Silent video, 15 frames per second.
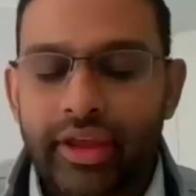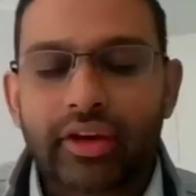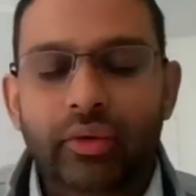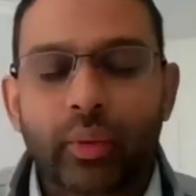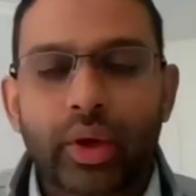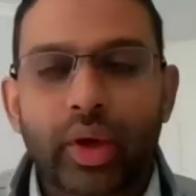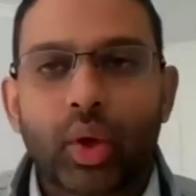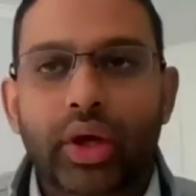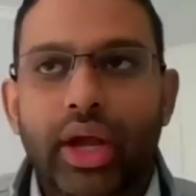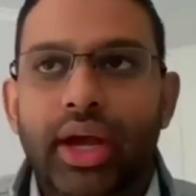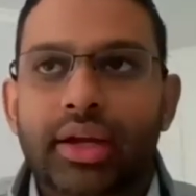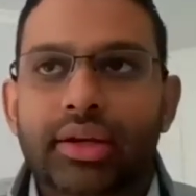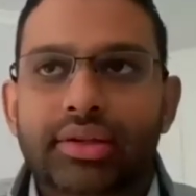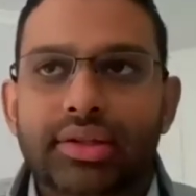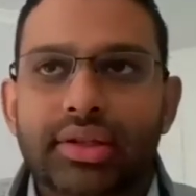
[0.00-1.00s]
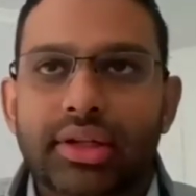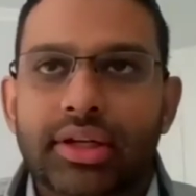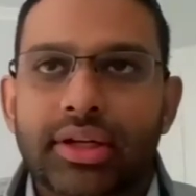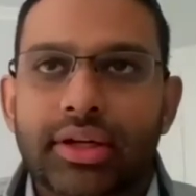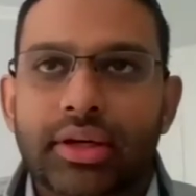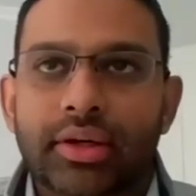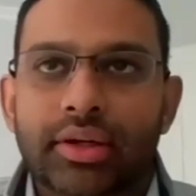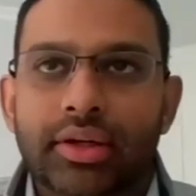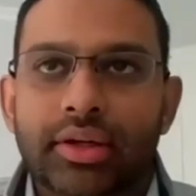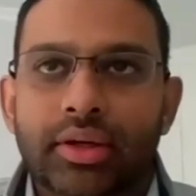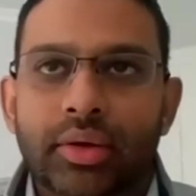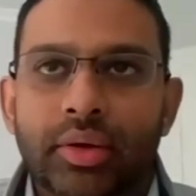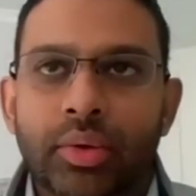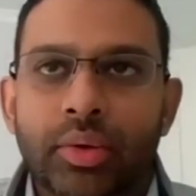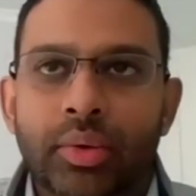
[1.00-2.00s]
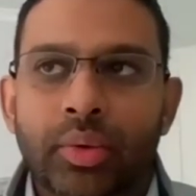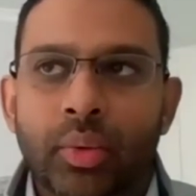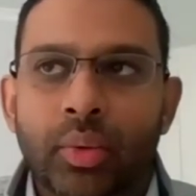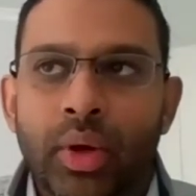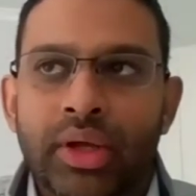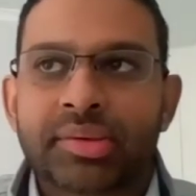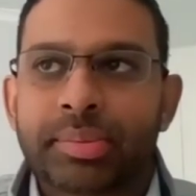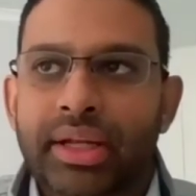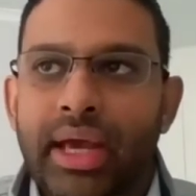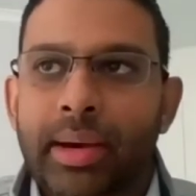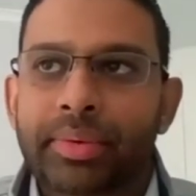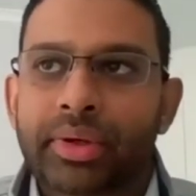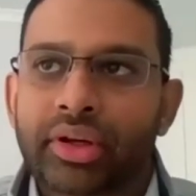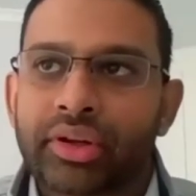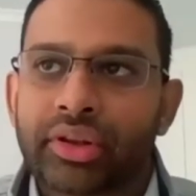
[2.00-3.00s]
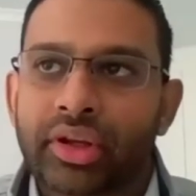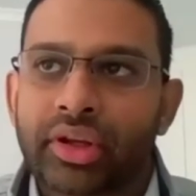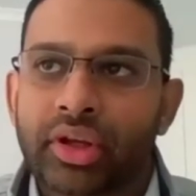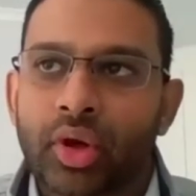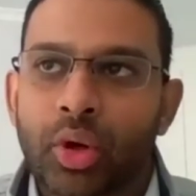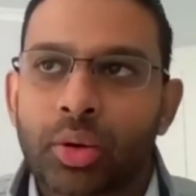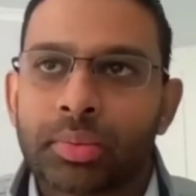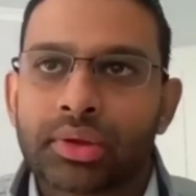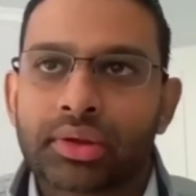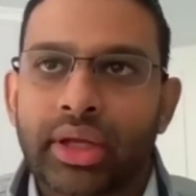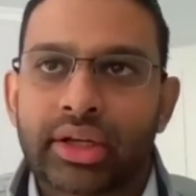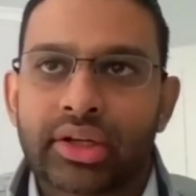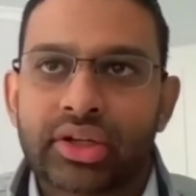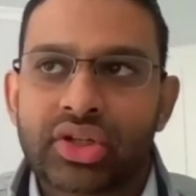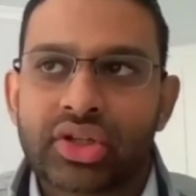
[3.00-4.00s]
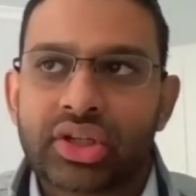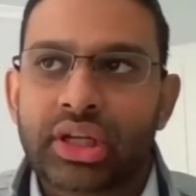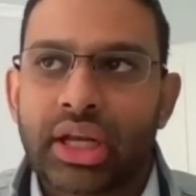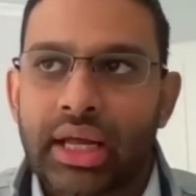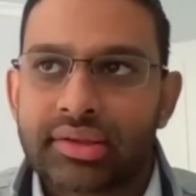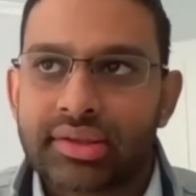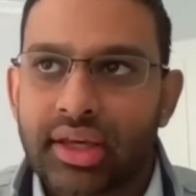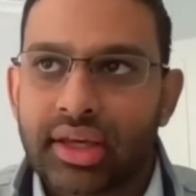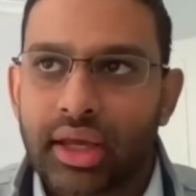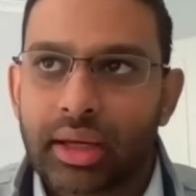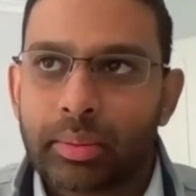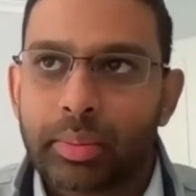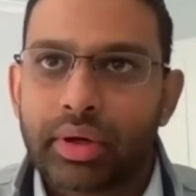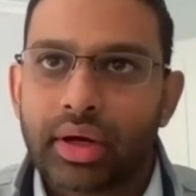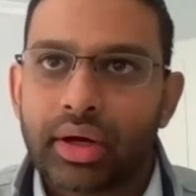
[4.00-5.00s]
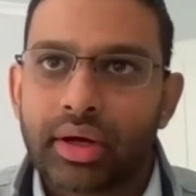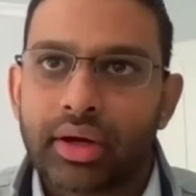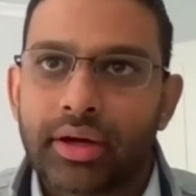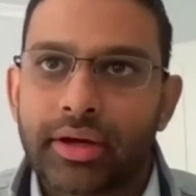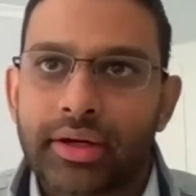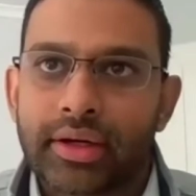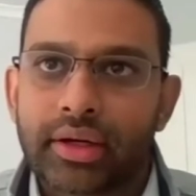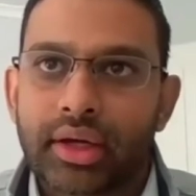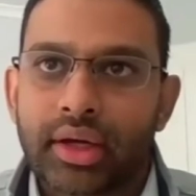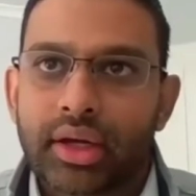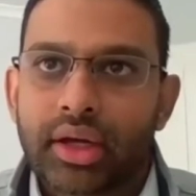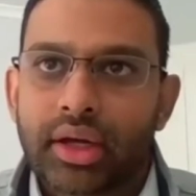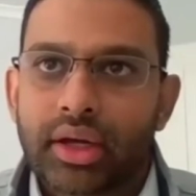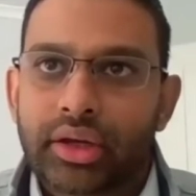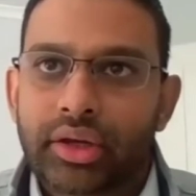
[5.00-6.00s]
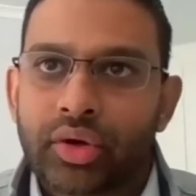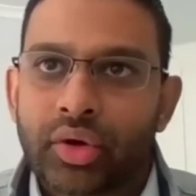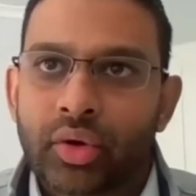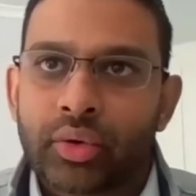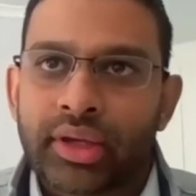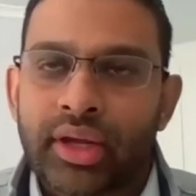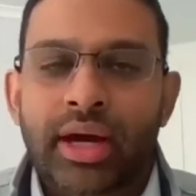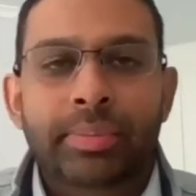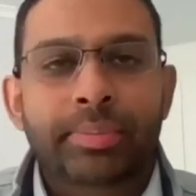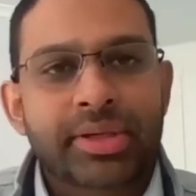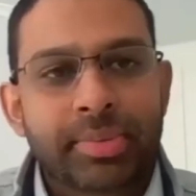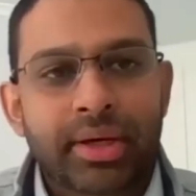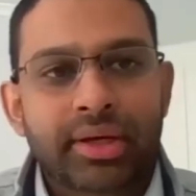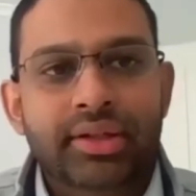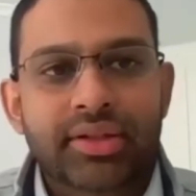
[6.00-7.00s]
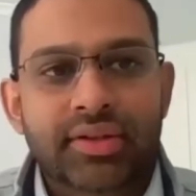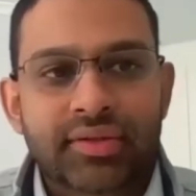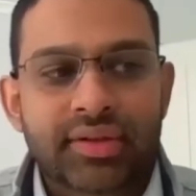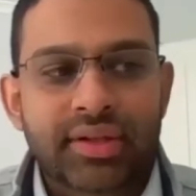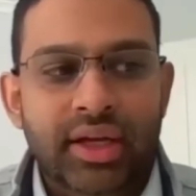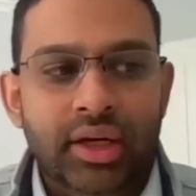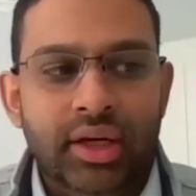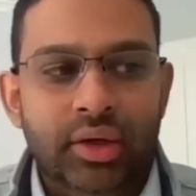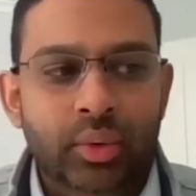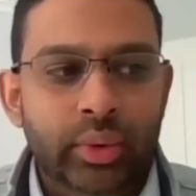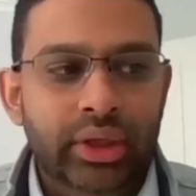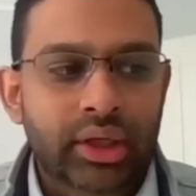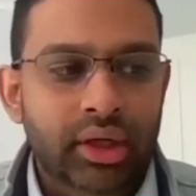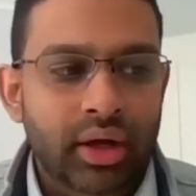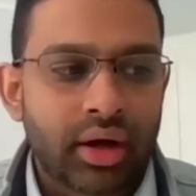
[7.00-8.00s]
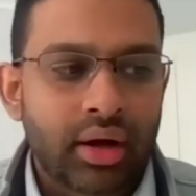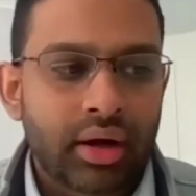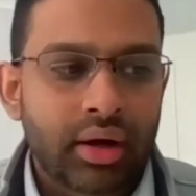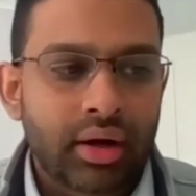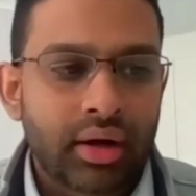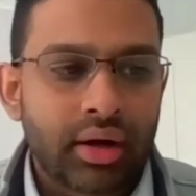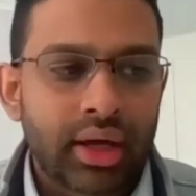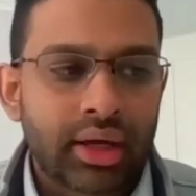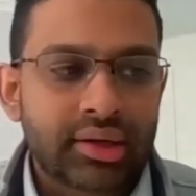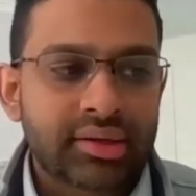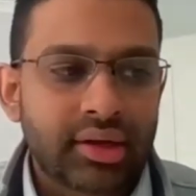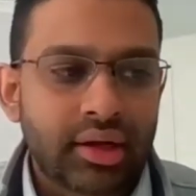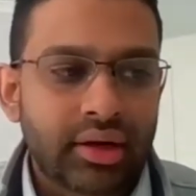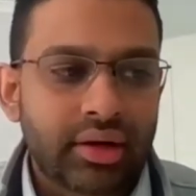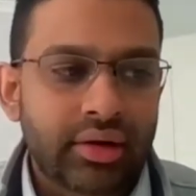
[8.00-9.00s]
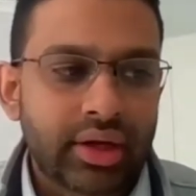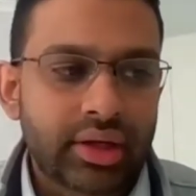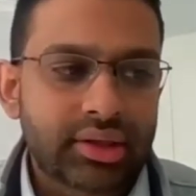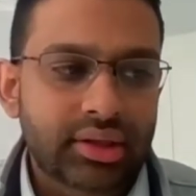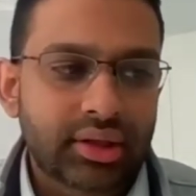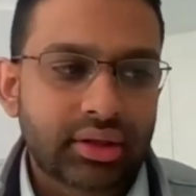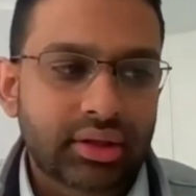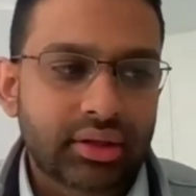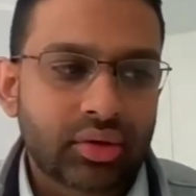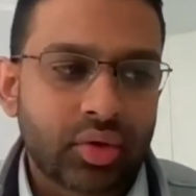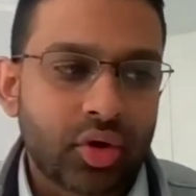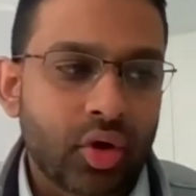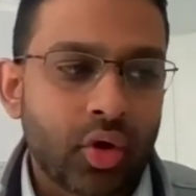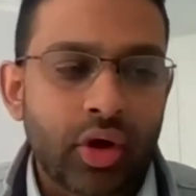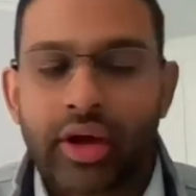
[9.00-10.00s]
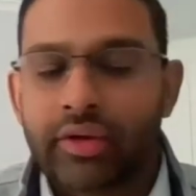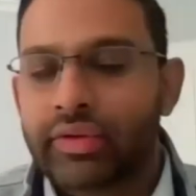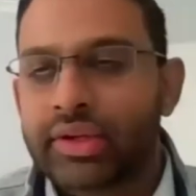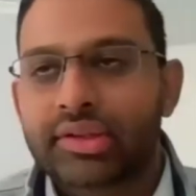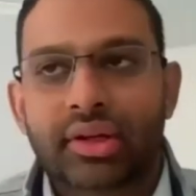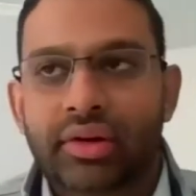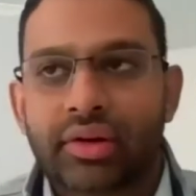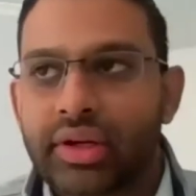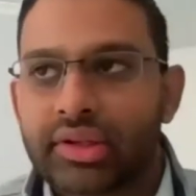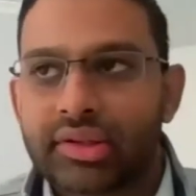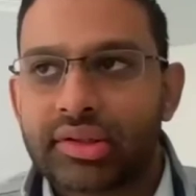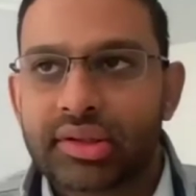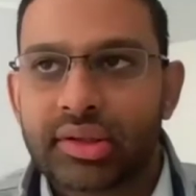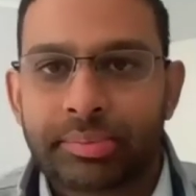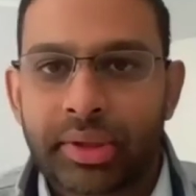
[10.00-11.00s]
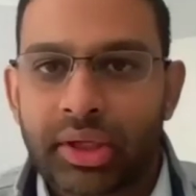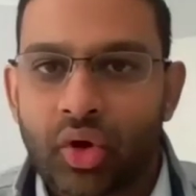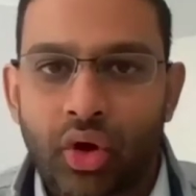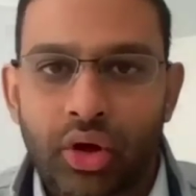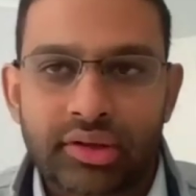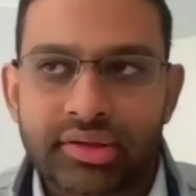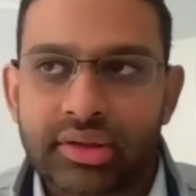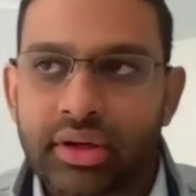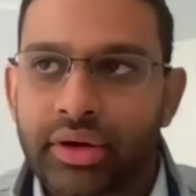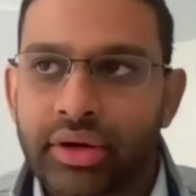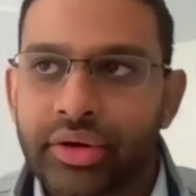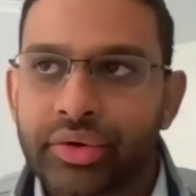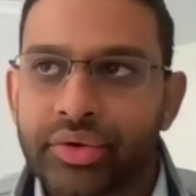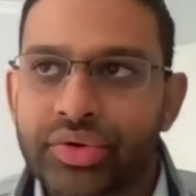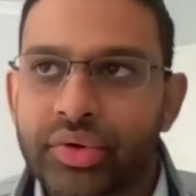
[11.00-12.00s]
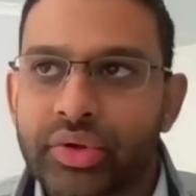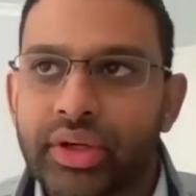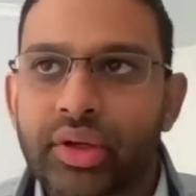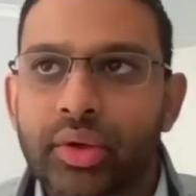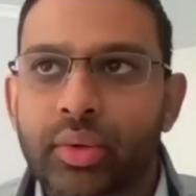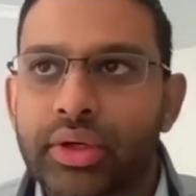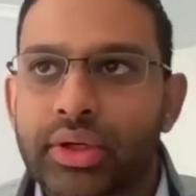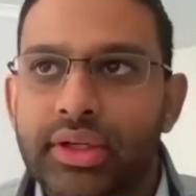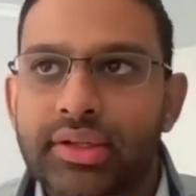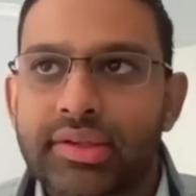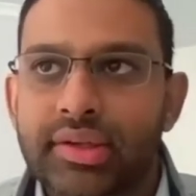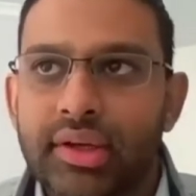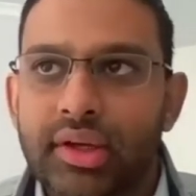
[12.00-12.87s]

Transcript: we look at uh, what's been happening in the global energy landscape, uh, you know, there are perspectives that we are accelerating or have accelerated the peak oil scenario. So, in other words,